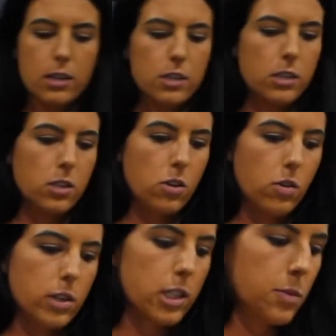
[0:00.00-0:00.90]
So
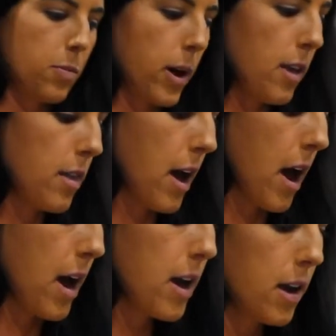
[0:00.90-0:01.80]
I sprayed
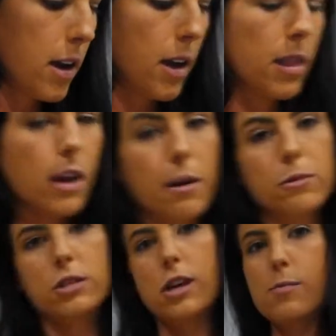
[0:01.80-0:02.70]
that and then I'm
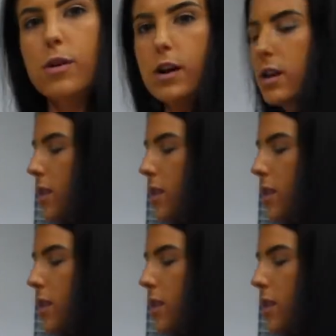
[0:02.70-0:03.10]
just gonna put it in